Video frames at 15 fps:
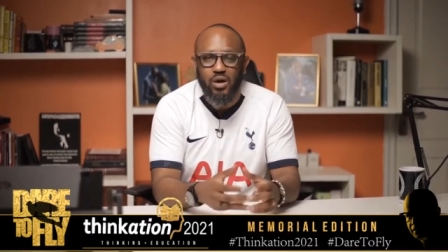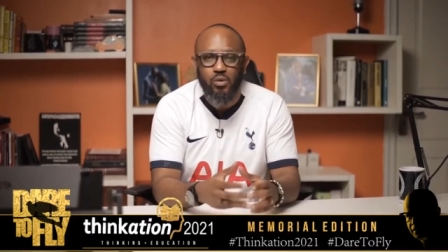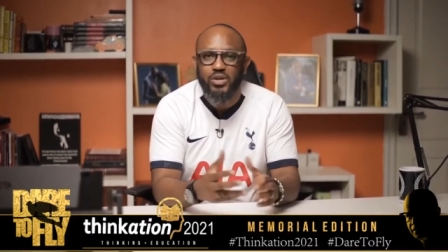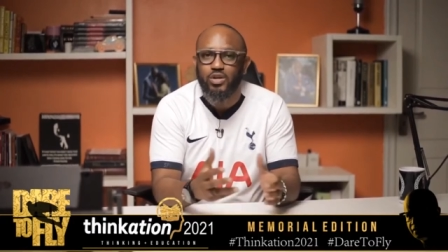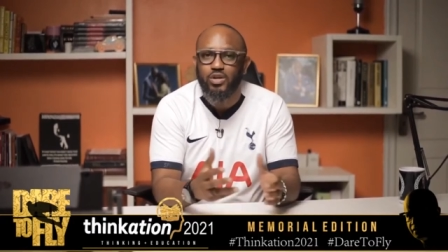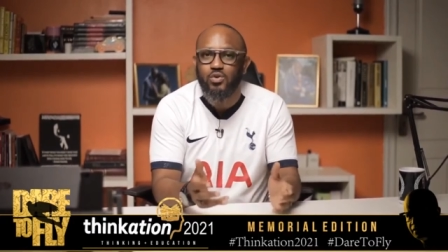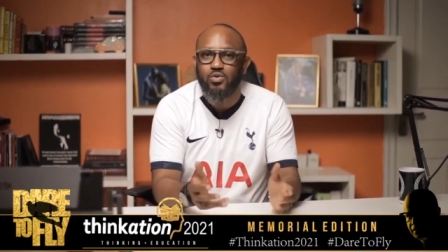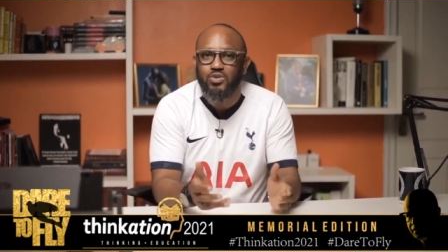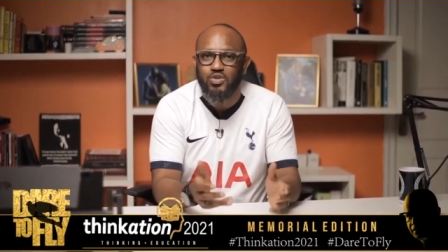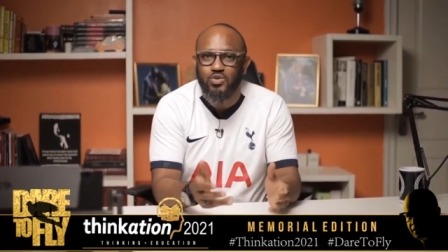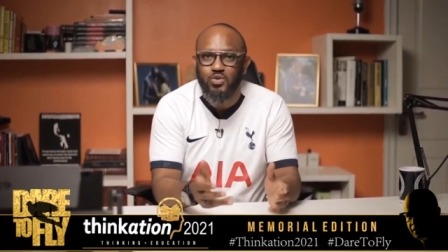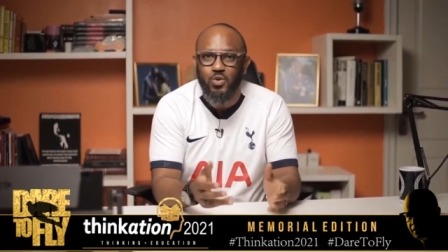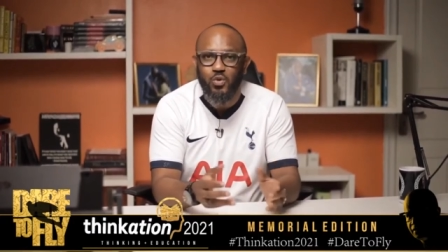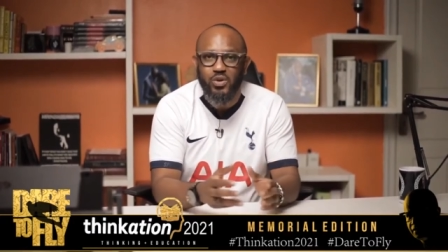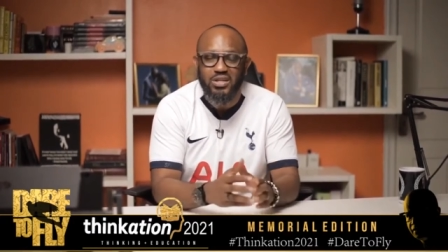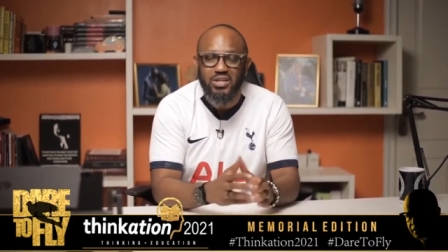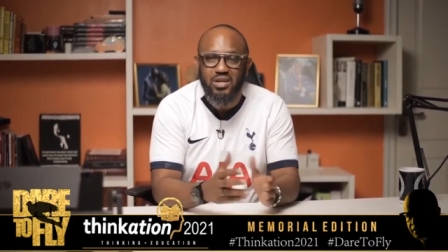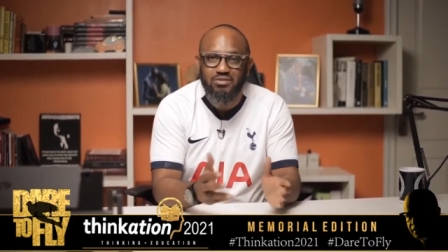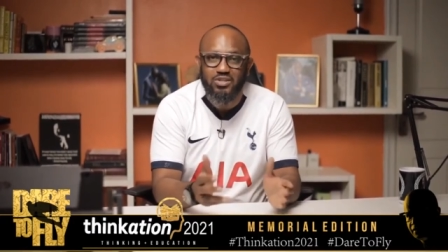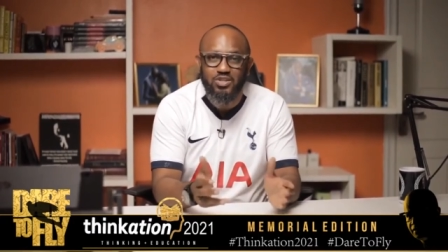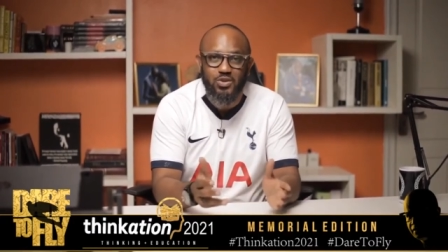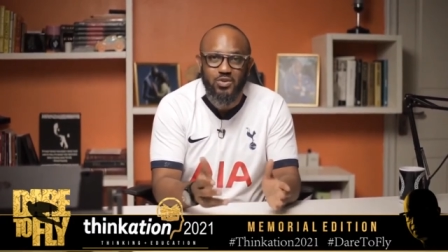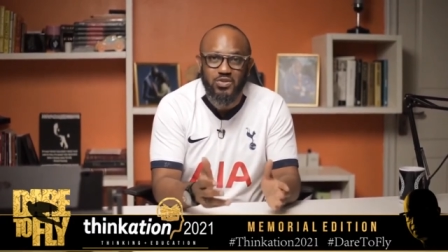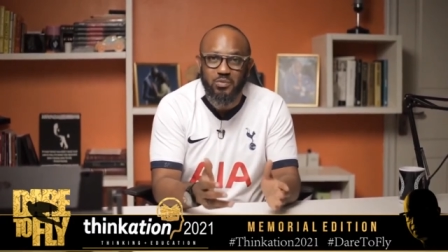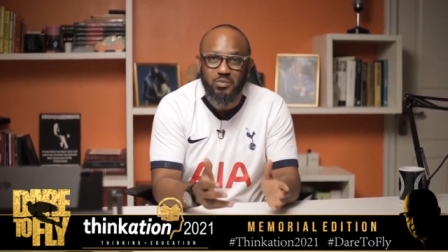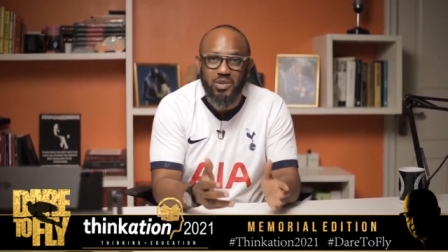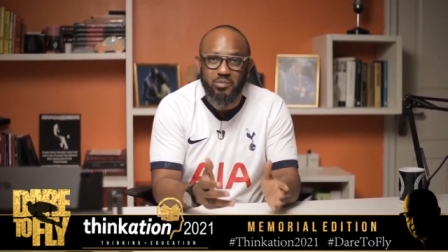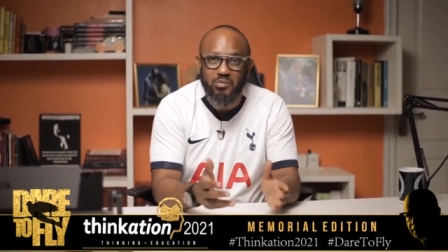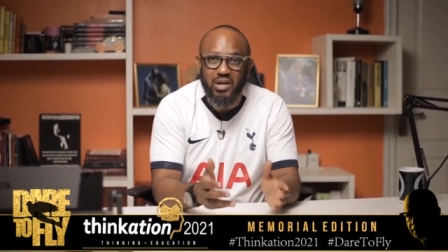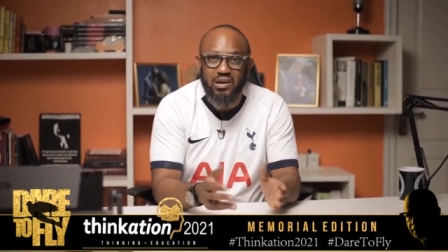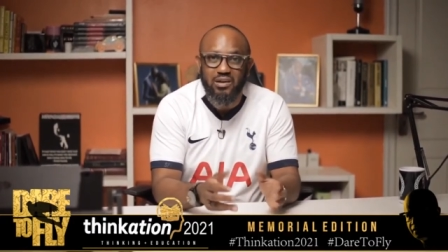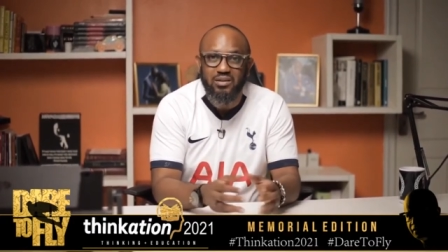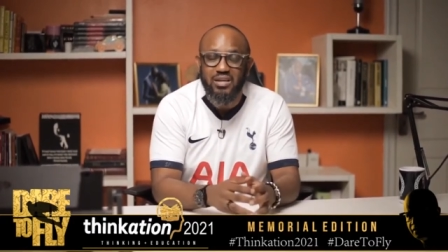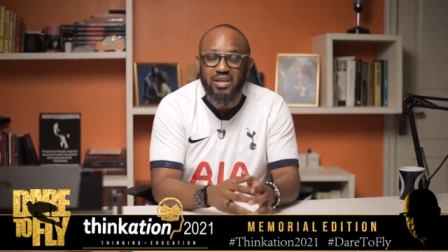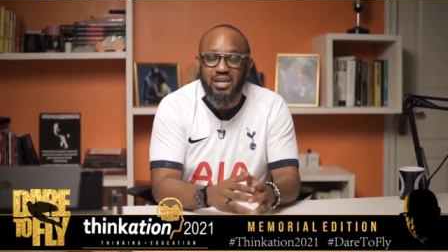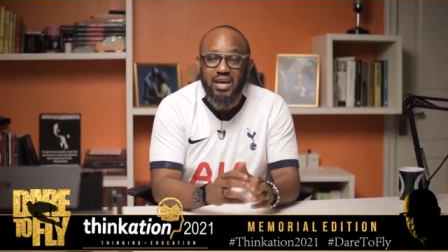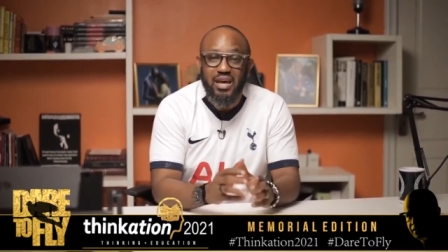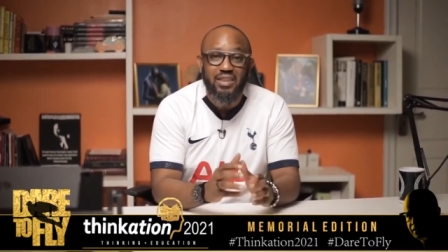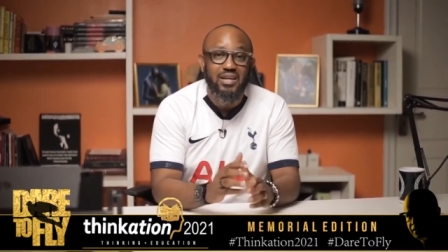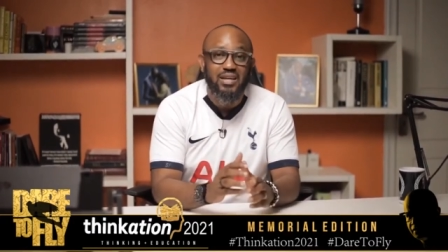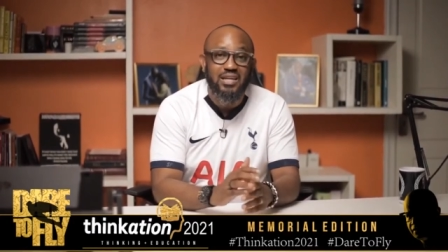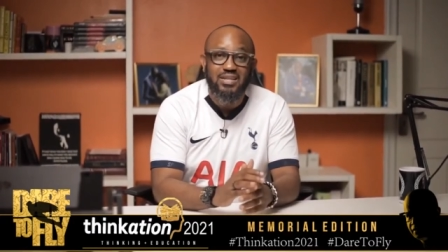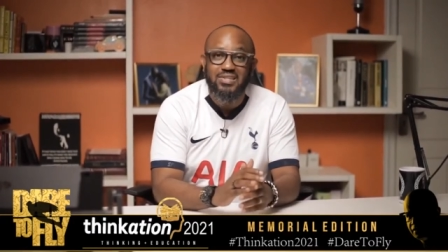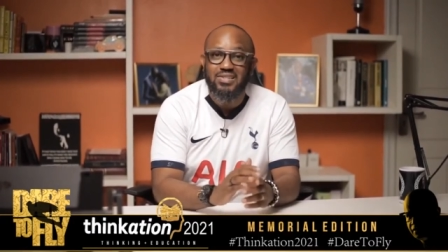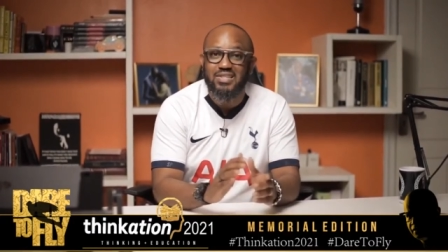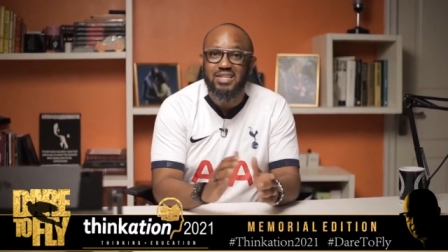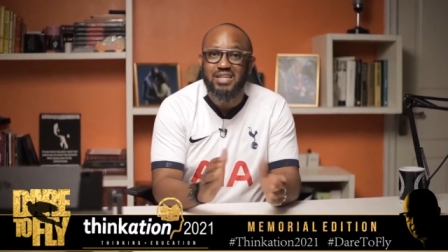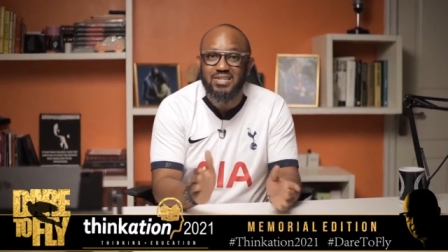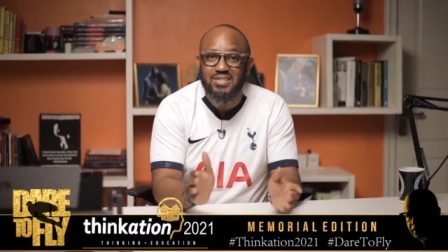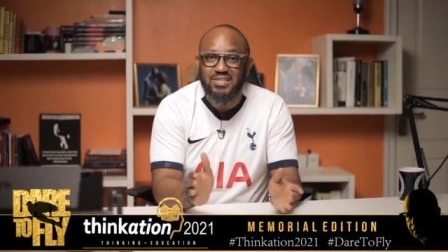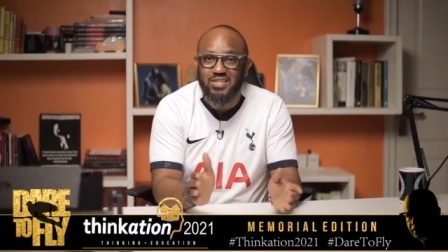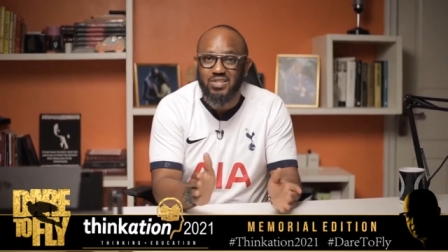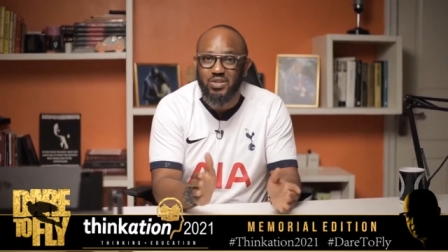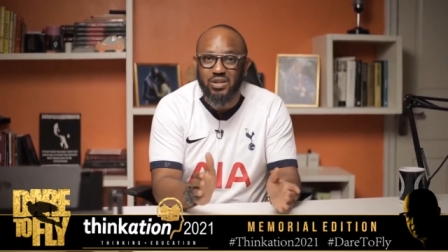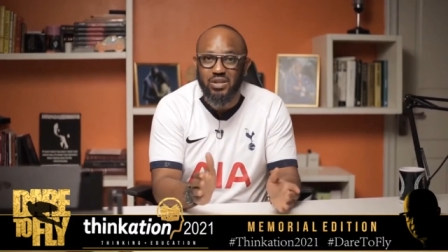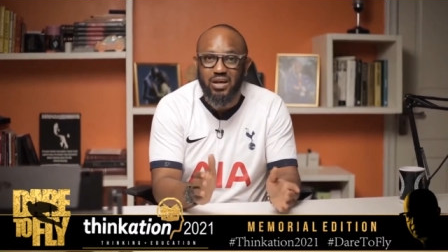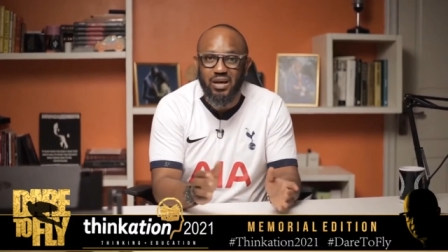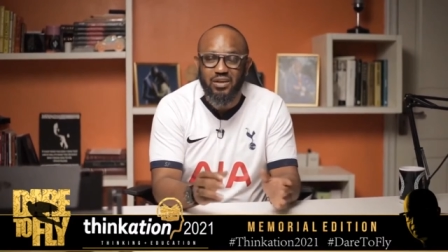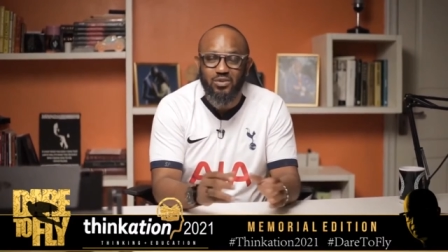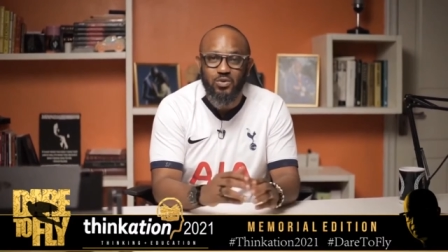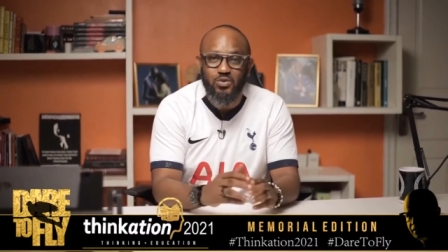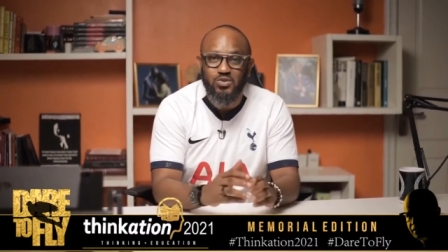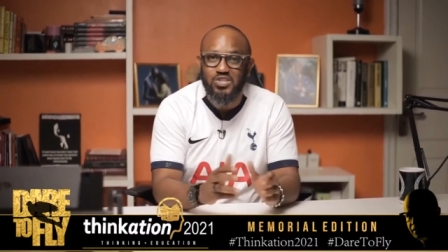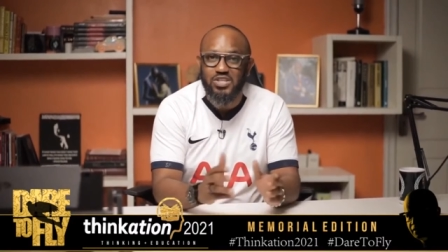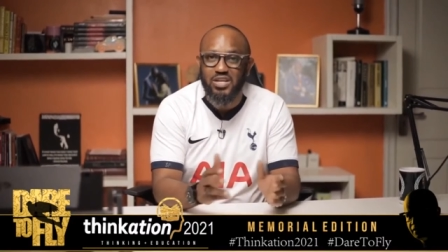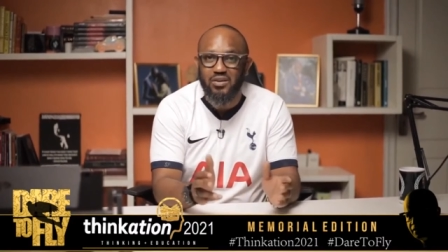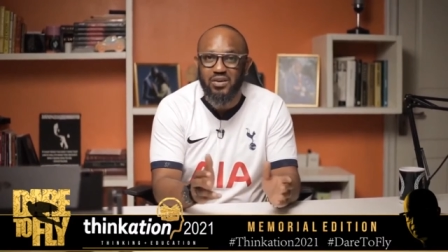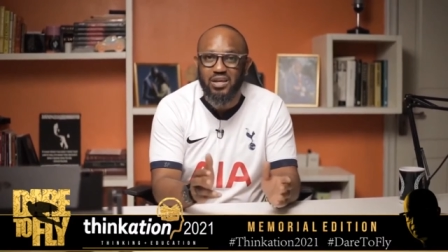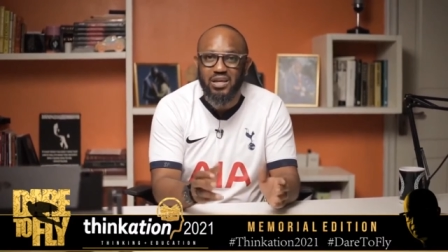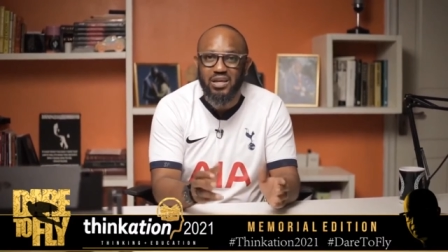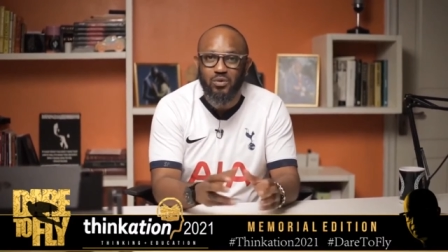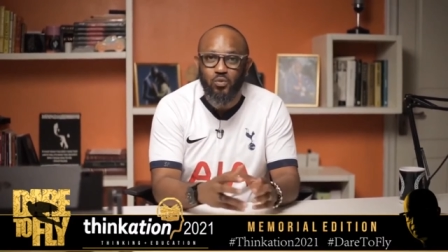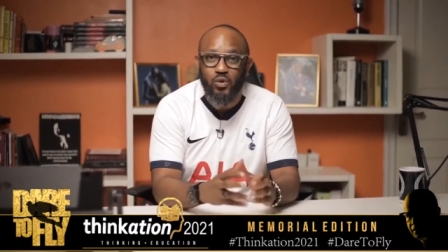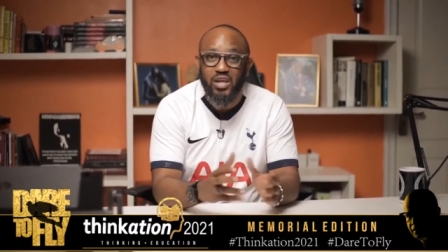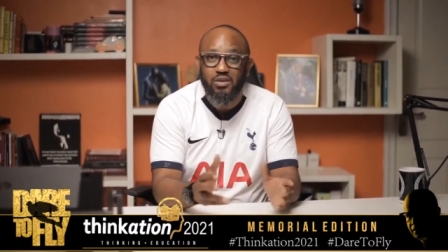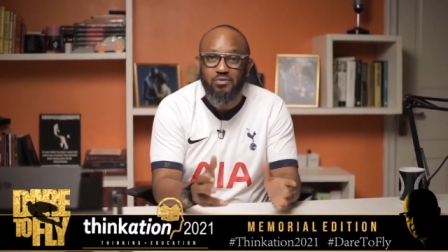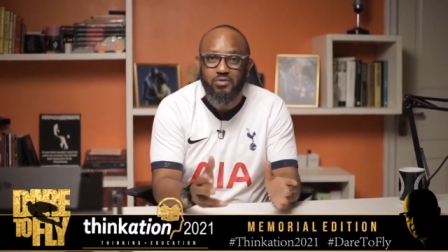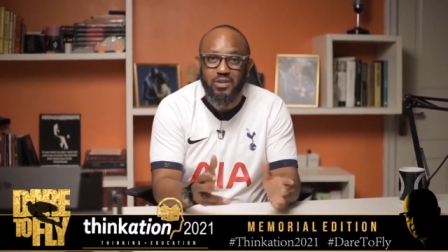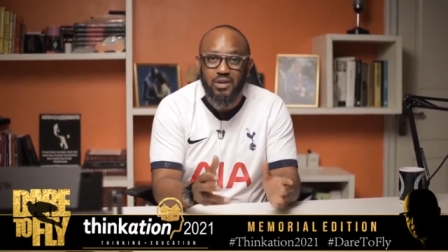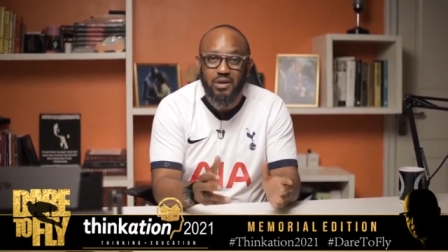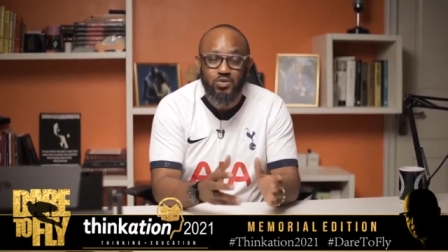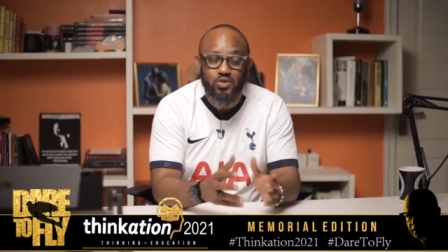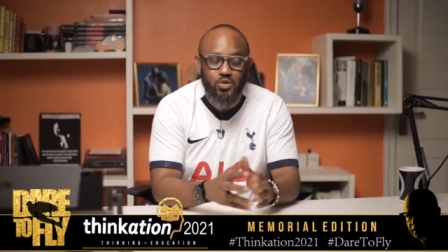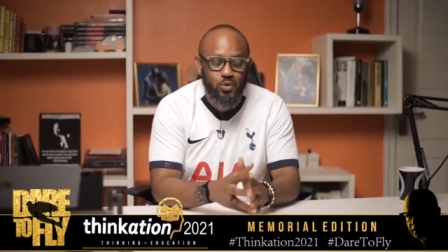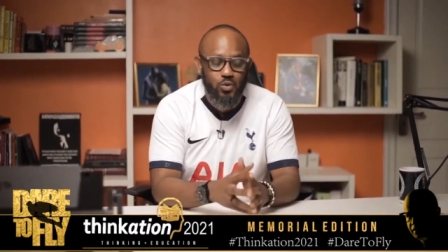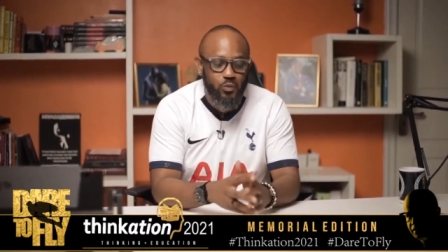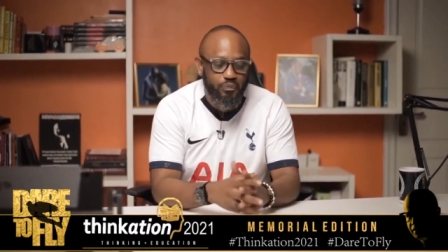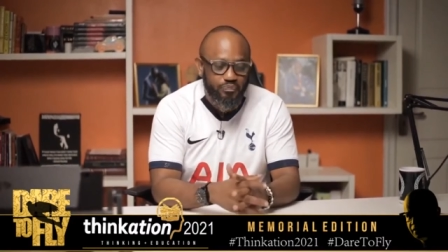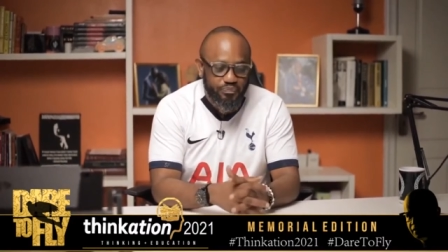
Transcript: Now we know the story. David shows up at the battle and then he sees this Goliath who's shouting and waiting for them to